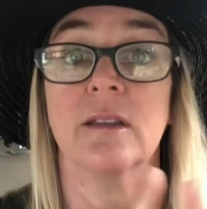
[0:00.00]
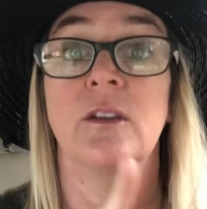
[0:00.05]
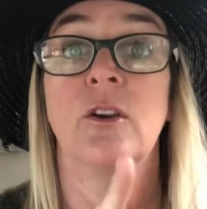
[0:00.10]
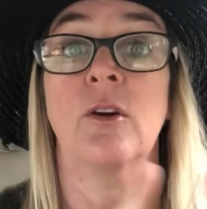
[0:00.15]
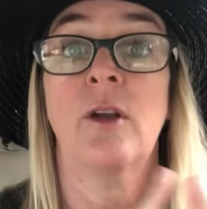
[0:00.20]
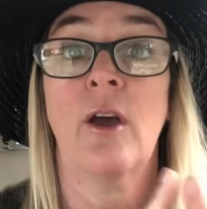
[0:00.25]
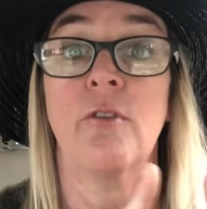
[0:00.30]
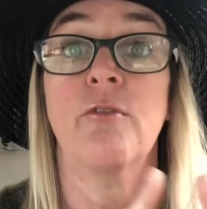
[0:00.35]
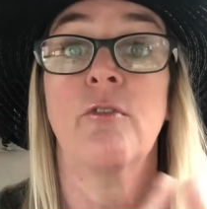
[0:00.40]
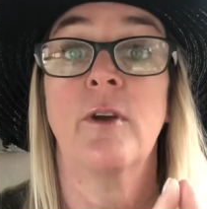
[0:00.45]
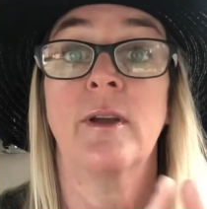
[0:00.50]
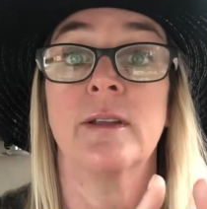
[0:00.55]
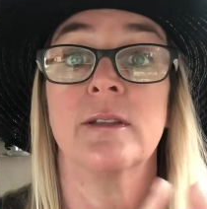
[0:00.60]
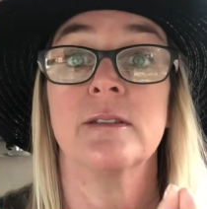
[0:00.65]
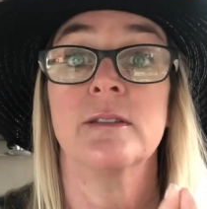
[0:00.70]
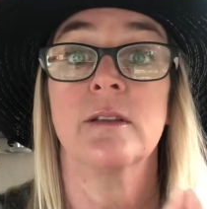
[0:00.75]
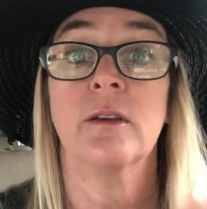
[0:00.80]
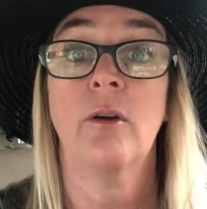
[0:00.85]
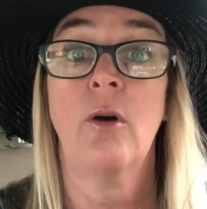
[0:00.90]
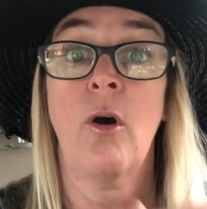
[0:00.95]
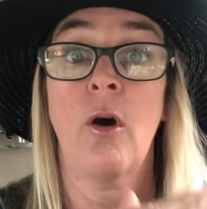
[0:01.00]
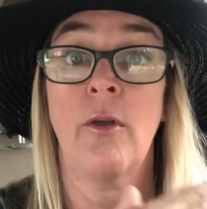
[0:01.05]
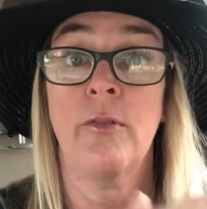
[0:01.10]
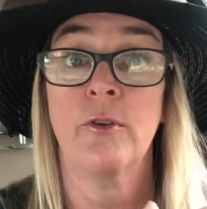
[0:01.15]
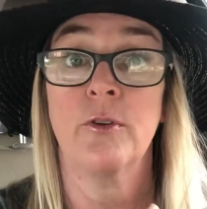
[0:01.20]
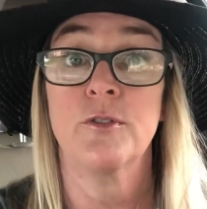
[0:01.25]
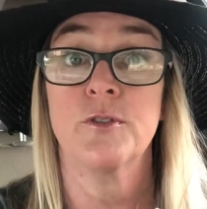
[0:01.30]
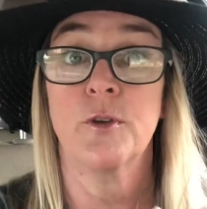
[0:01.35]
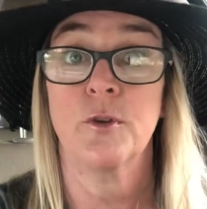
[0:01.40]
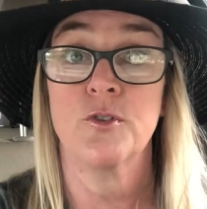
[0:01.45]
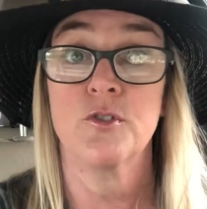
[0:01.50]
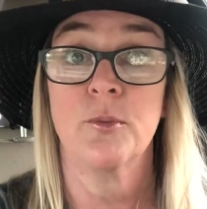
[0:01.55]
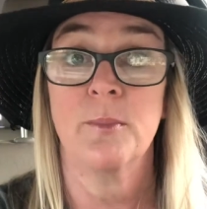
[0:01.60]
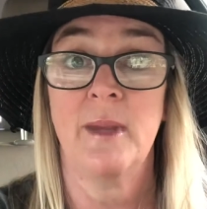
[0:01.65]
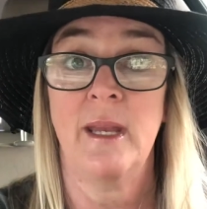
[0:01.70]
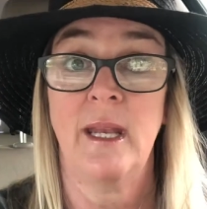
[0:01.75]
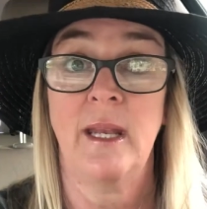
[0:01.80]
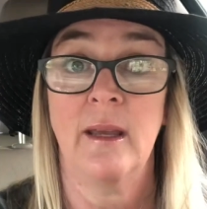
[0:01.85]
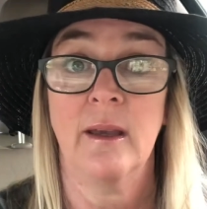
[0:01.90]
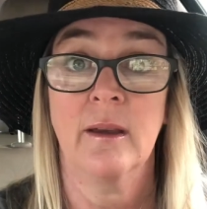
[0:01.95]
They're not friends on their social
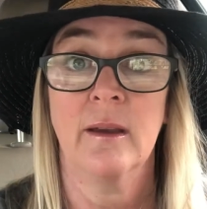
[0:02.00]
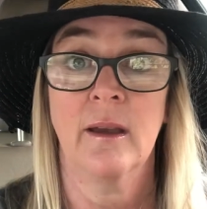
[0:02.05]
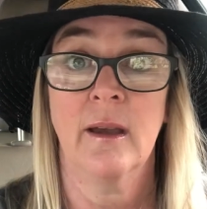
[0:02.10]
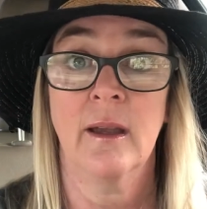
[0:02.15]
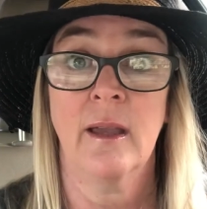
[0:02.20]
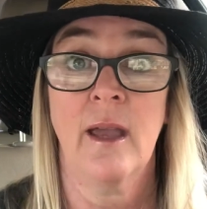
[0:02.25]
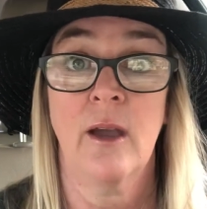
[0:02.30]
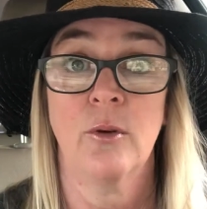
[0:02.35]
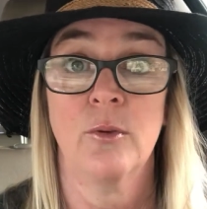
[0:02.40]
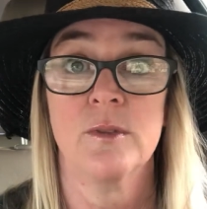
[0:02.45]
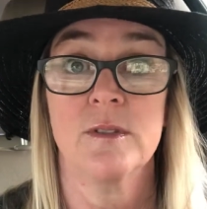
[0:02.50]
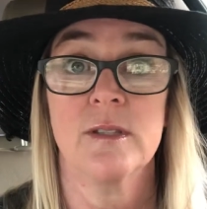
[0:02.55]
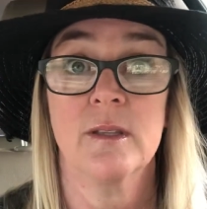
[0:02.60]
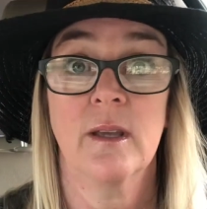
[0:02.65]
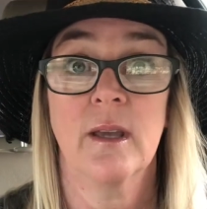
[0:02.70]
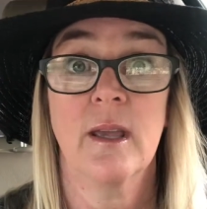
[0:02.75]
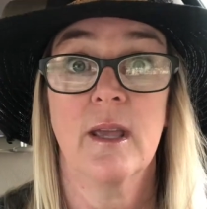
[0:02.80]
media accounts.